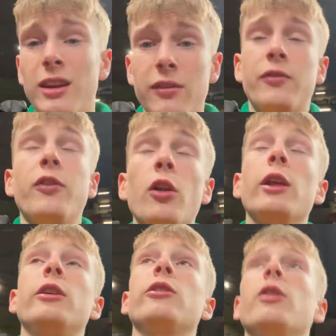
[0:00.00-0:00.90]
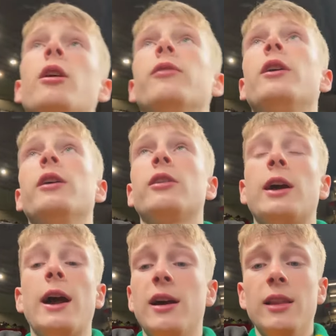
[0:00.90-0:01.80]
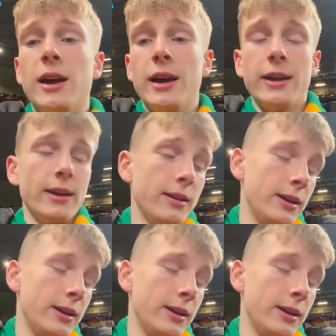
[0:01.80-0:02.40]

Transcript: they fully deserve this. I can't lie.